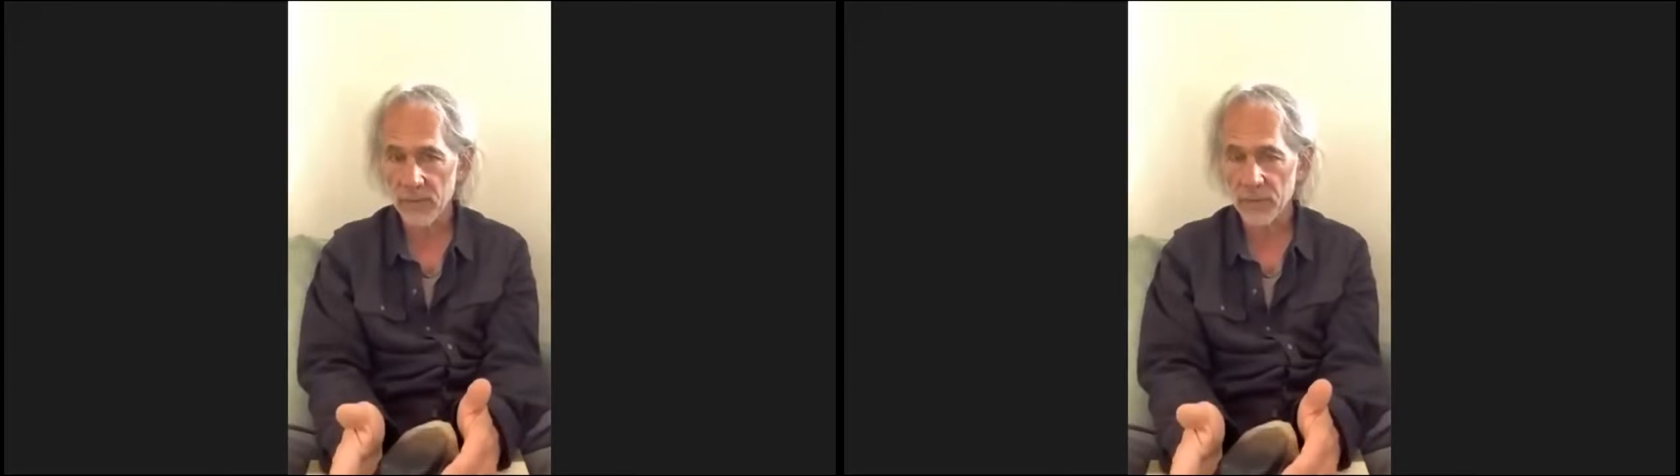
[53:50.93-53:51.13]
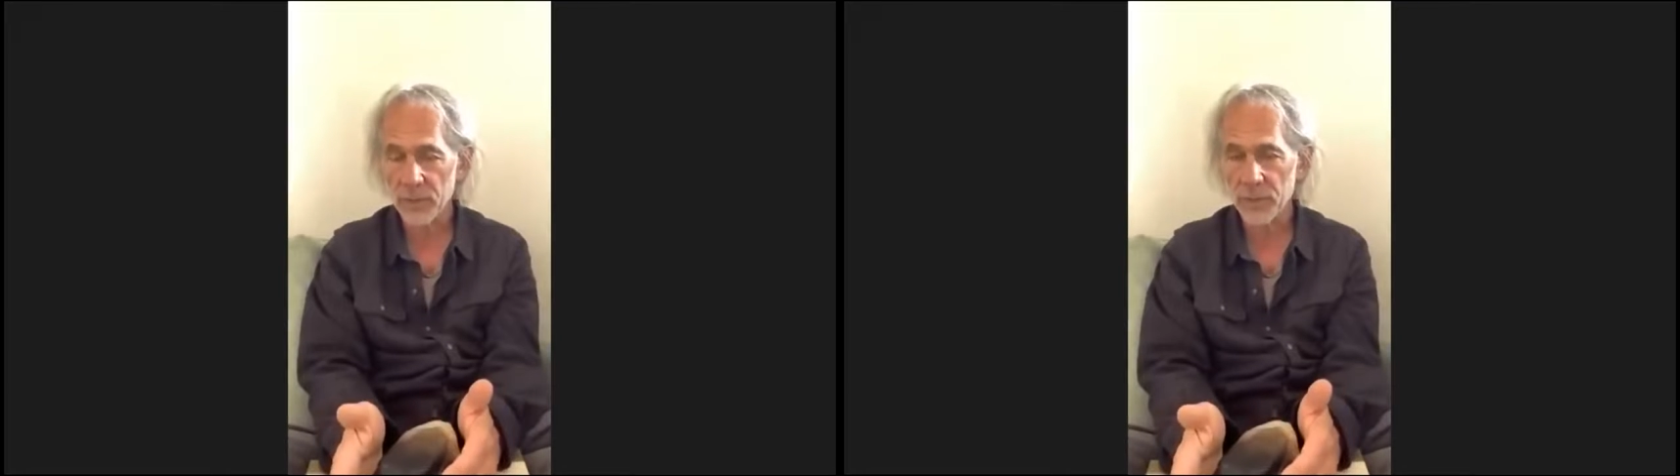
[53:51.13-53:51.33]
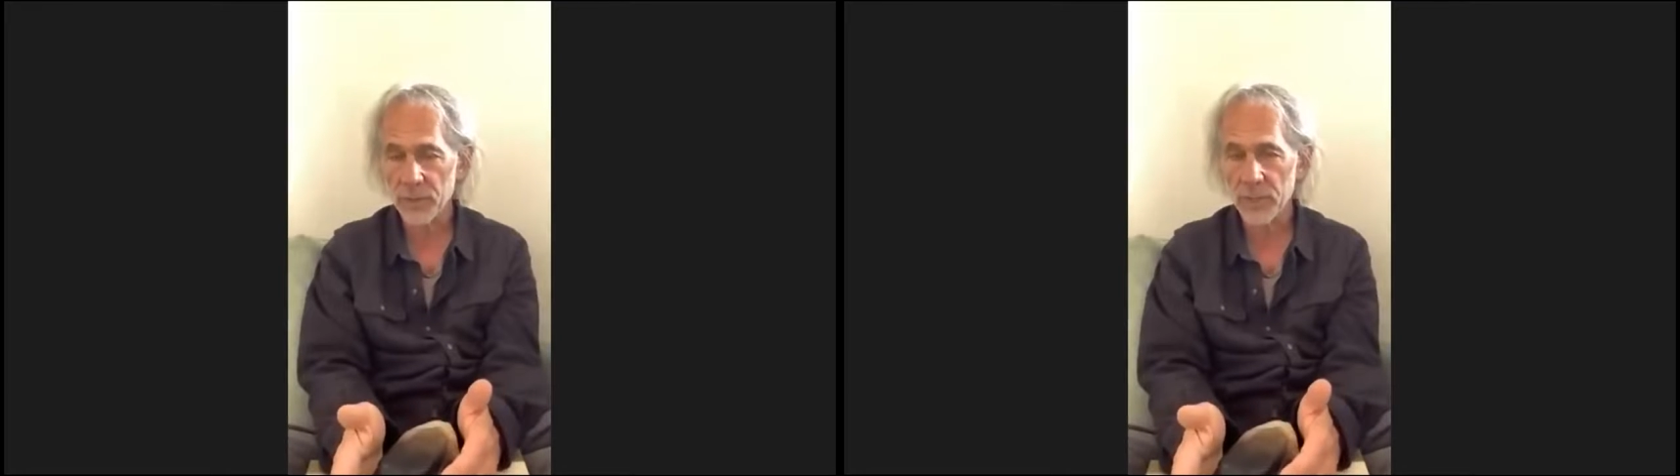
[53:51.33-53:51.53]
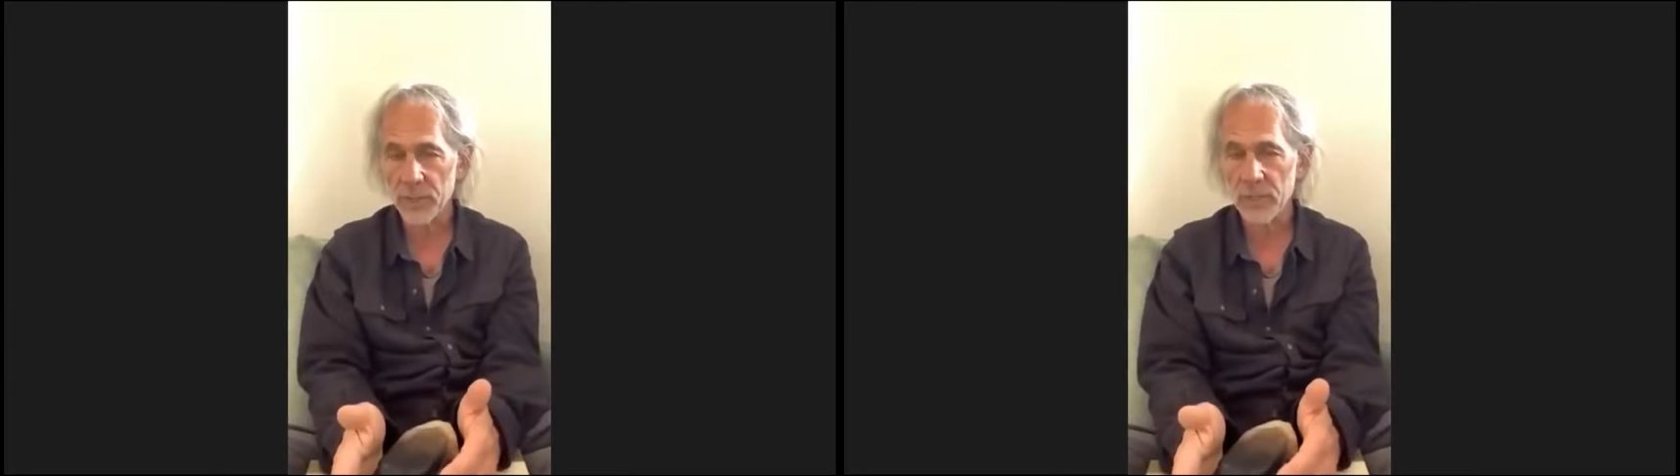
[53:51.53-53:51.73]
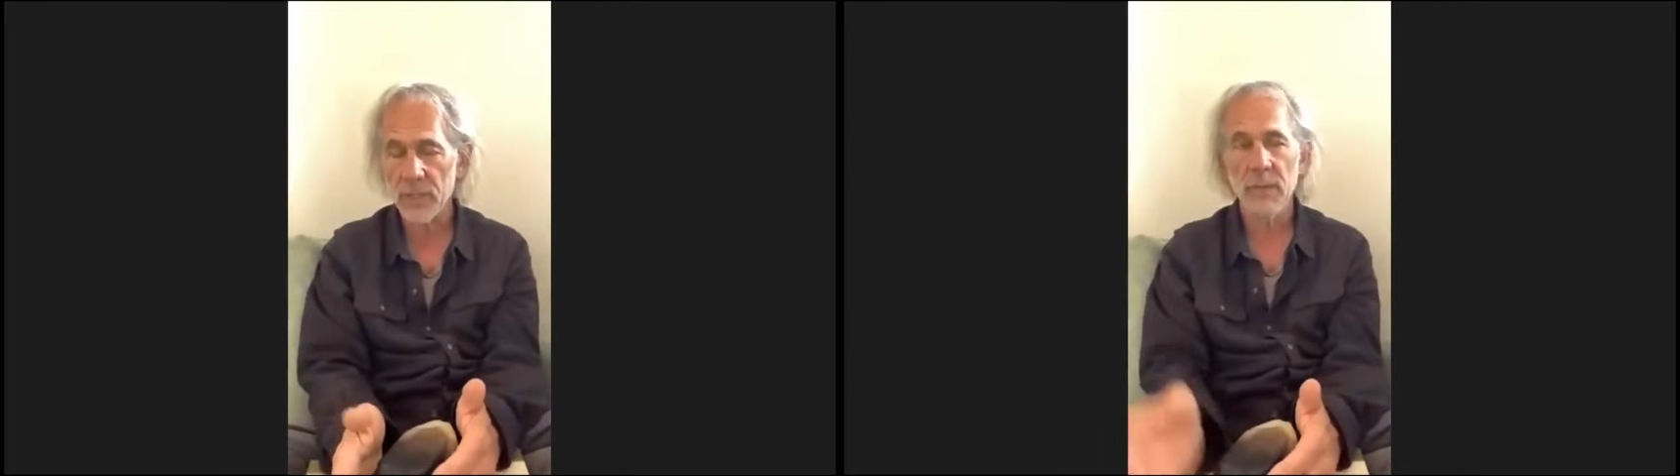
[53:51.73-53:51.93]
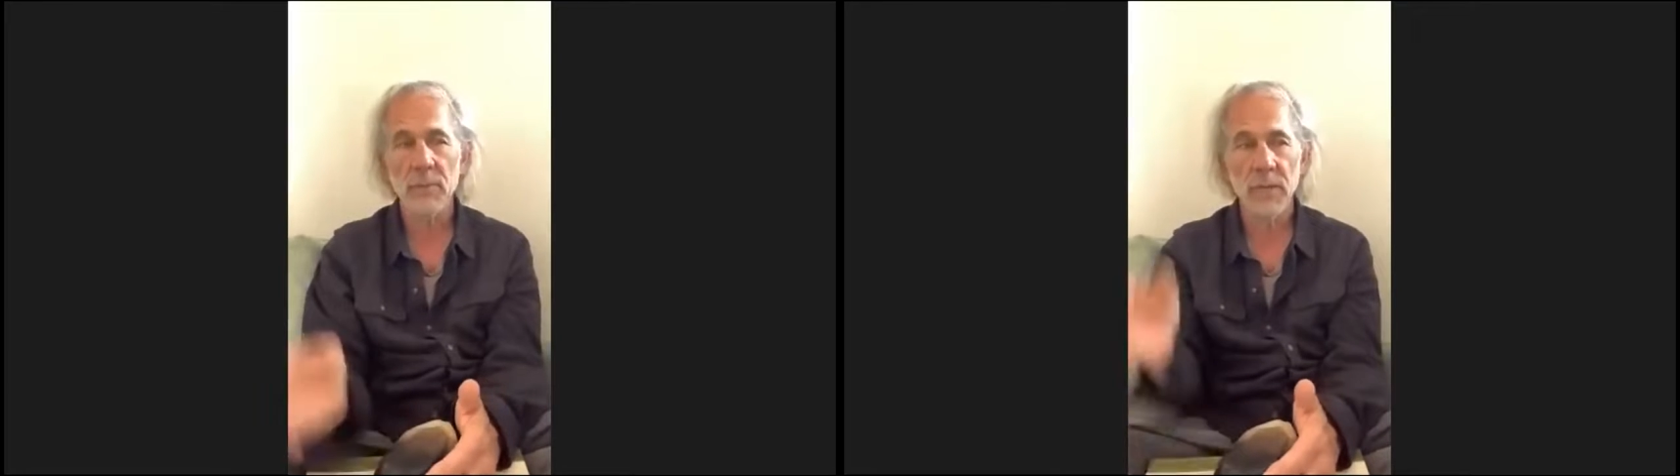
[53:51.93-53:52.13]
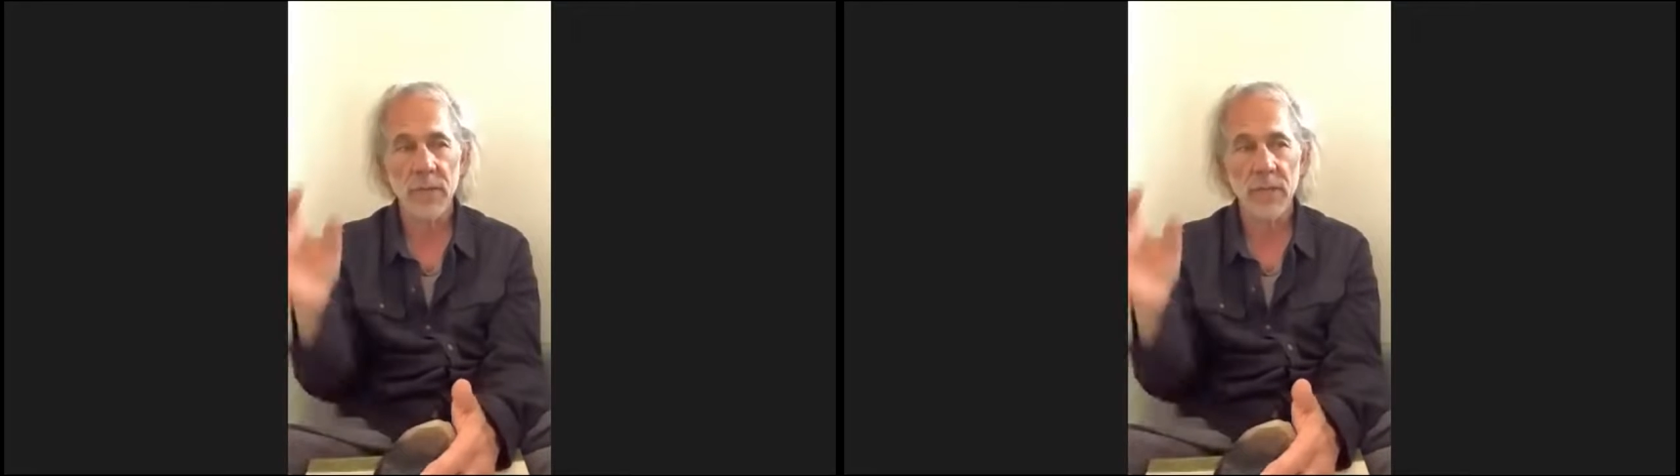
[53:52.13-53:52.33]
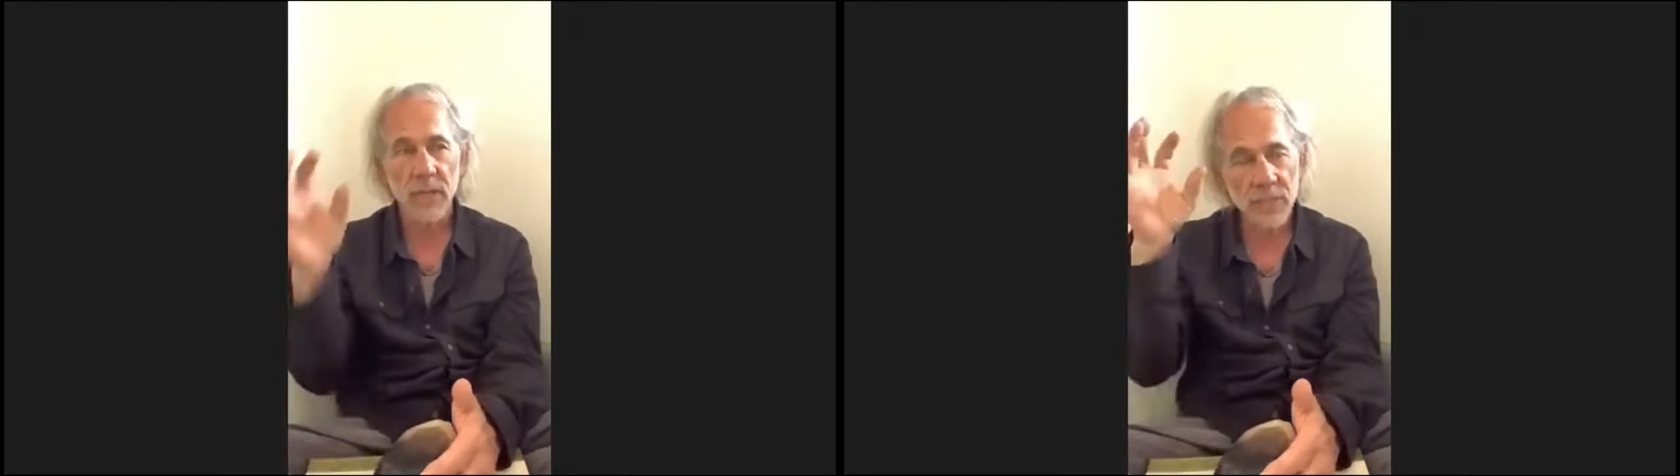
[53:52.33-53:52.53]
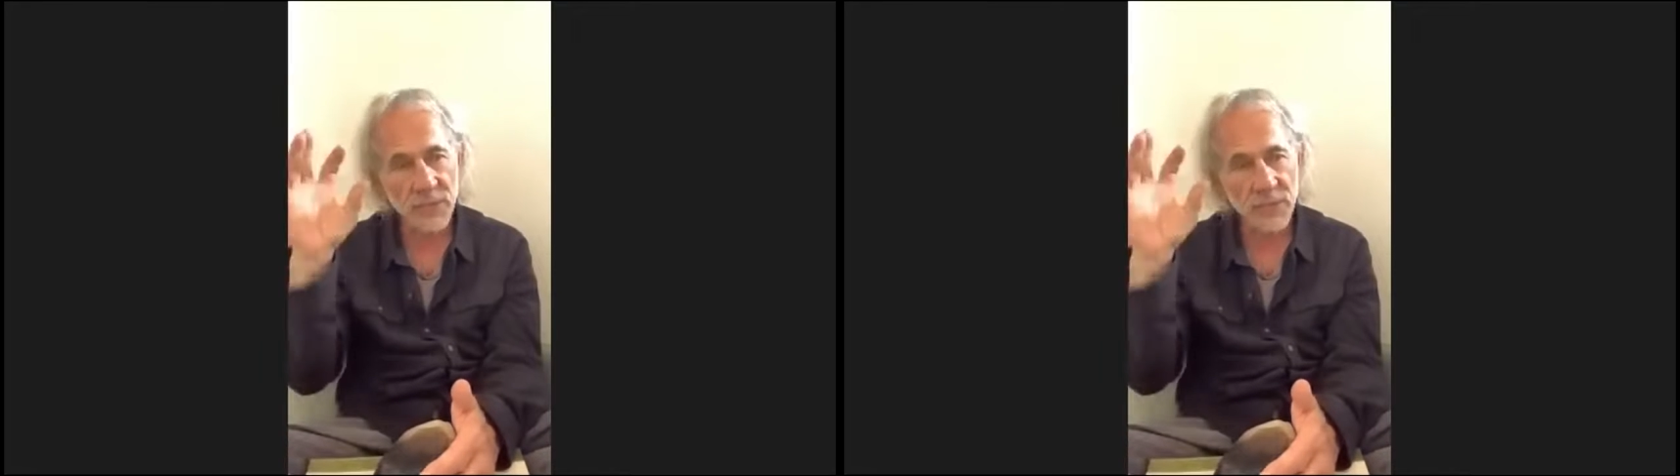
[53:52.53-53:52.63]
Yeah. But this first paragraph was